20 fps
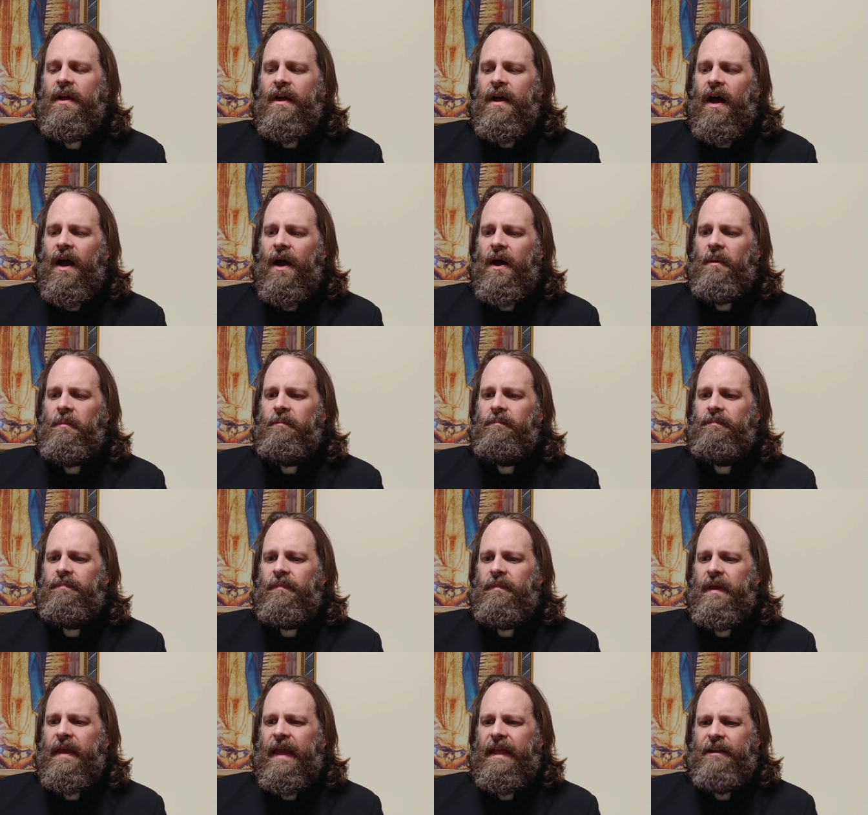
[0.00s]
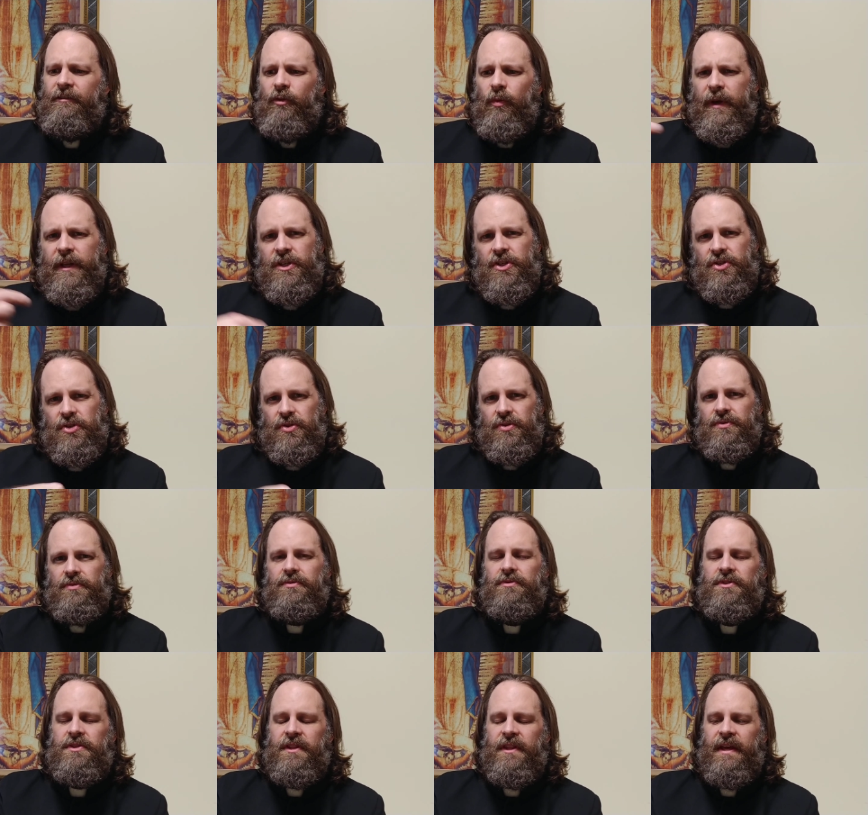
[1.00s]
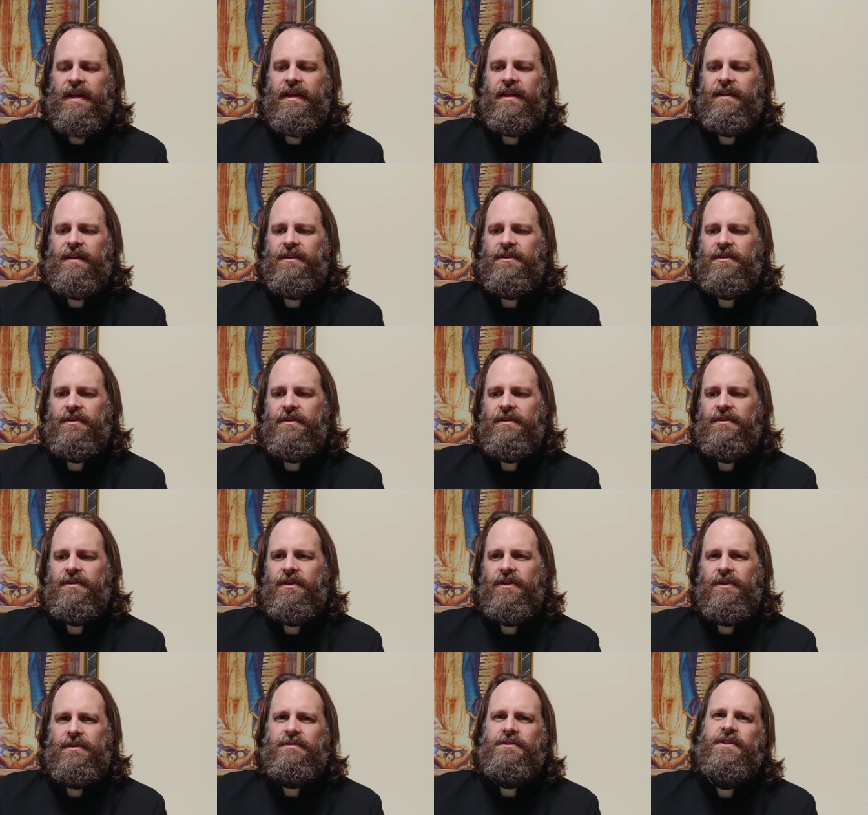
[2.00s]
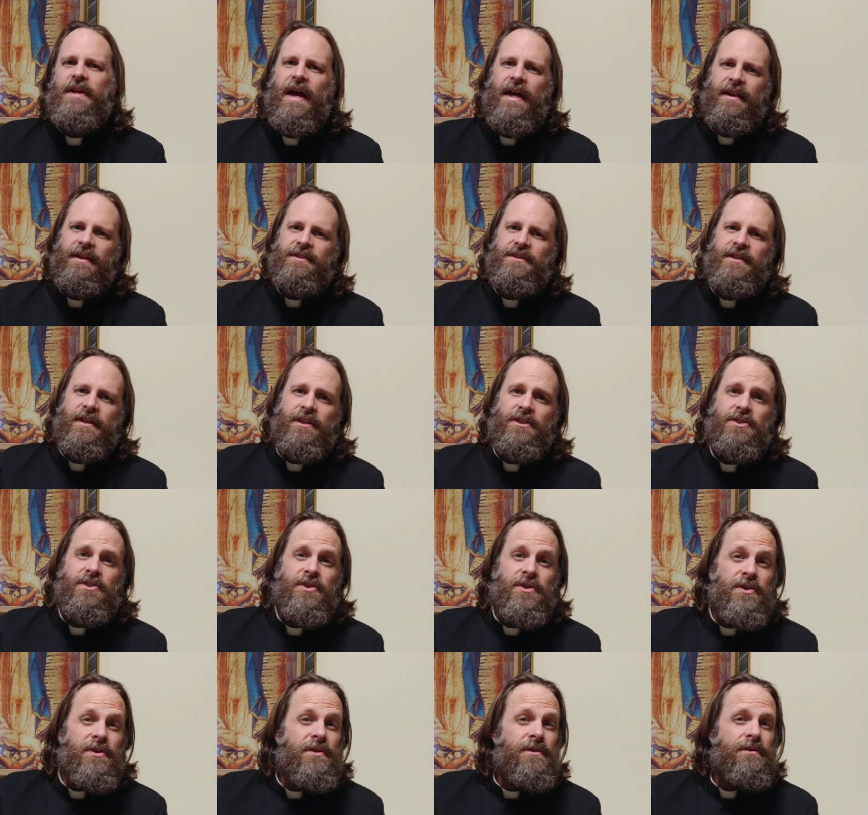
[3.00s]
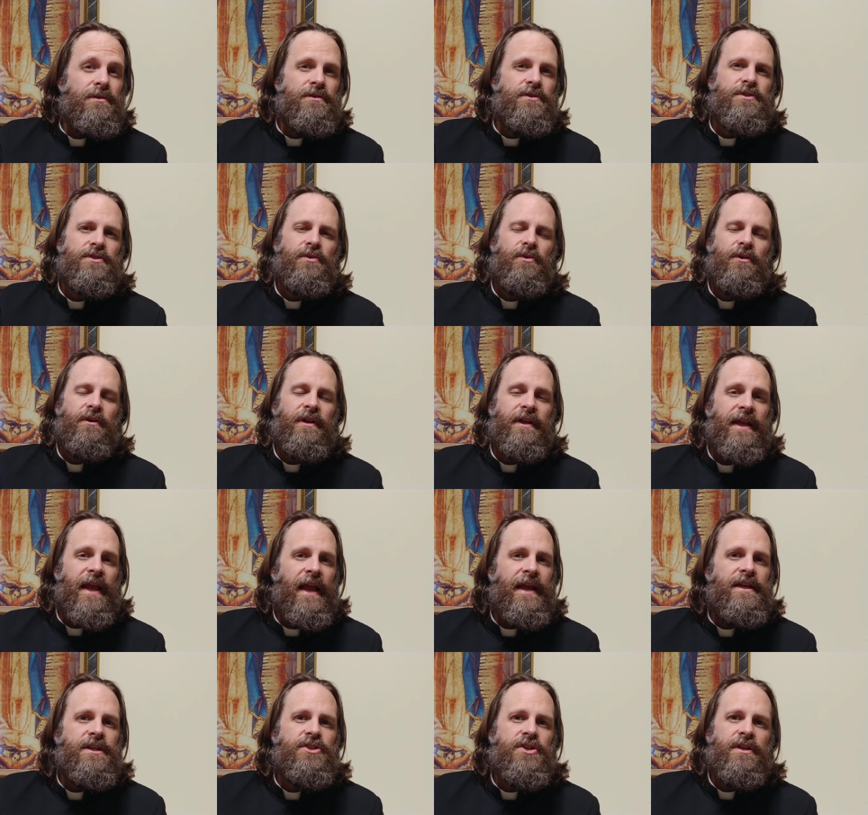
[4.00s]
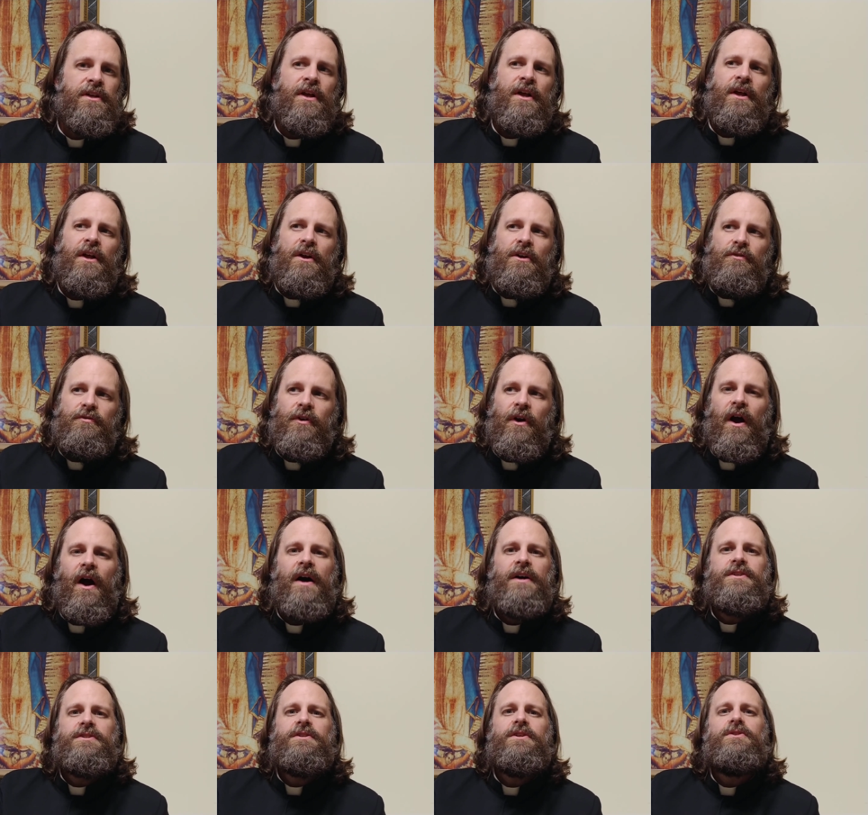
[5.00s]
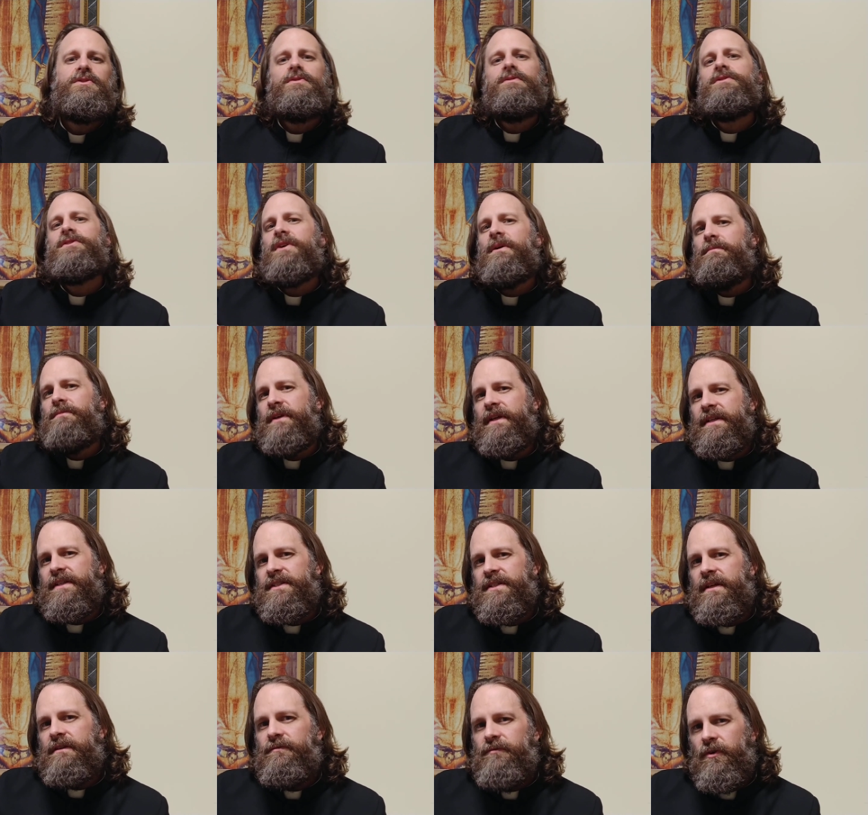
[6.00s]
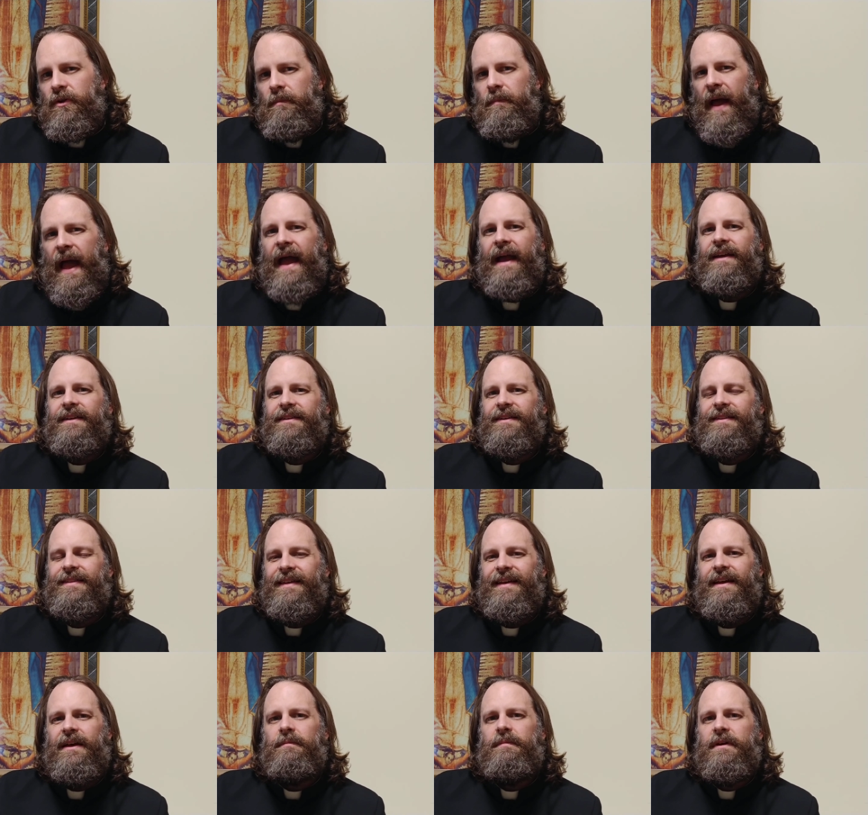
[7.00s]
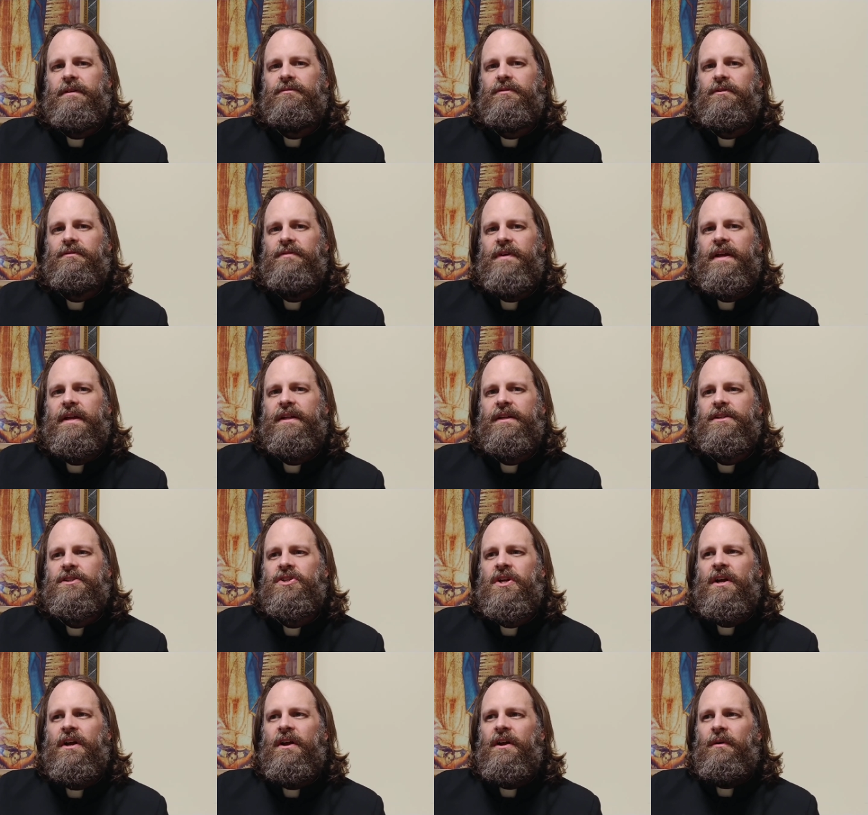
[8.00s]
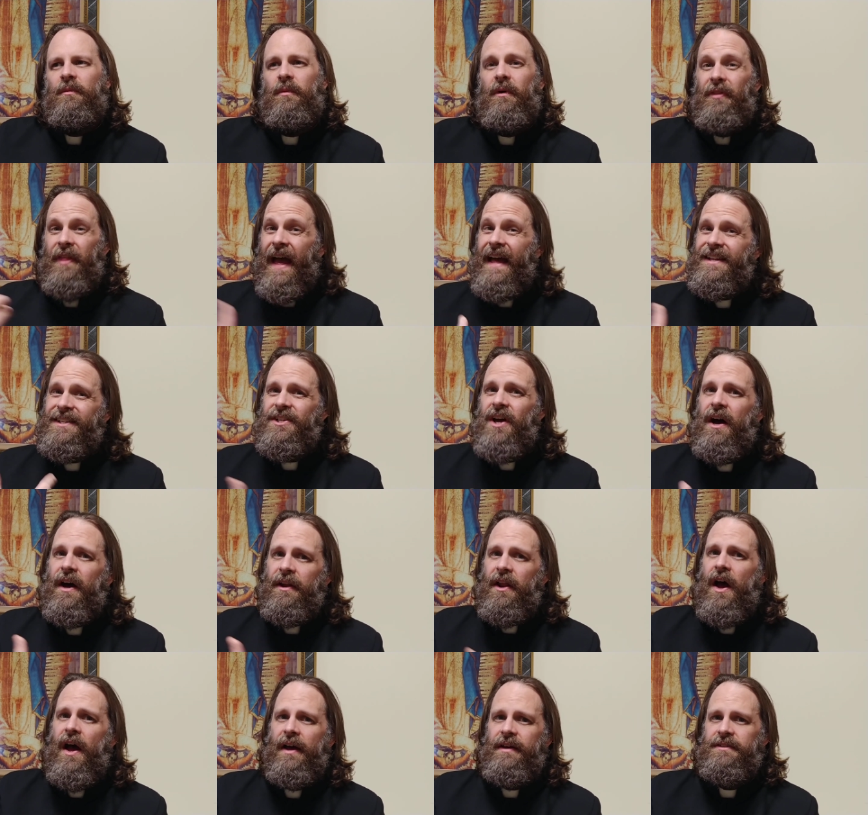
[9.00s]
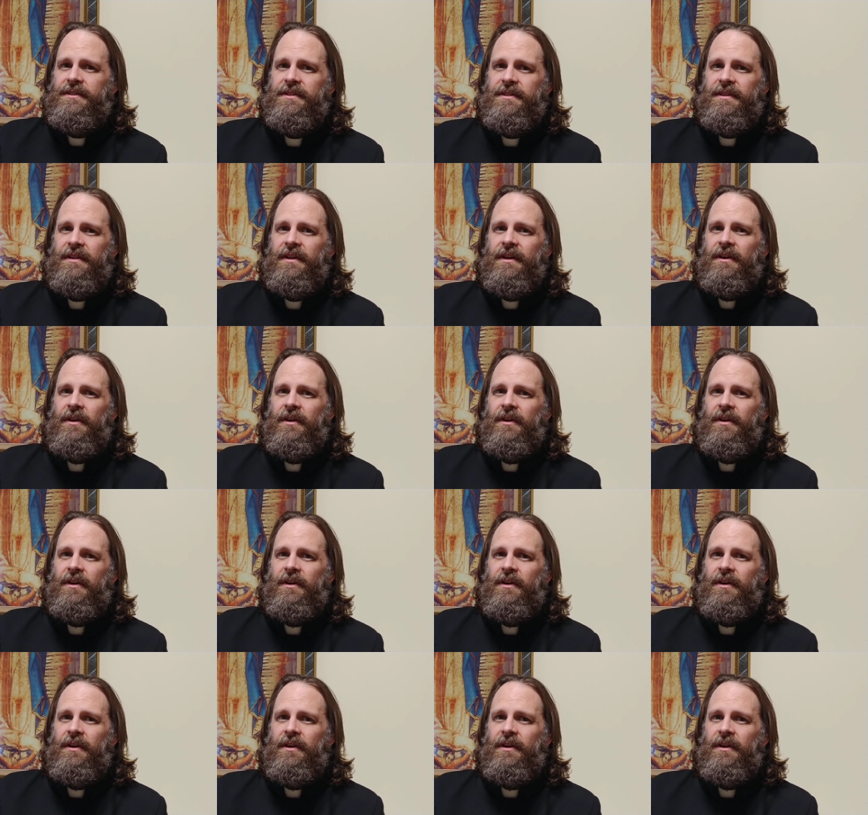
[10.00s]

Um, and if we choose then to, to use that as an excuse or an occasion for us to do something sinful back to them in revenge, well, that's on us.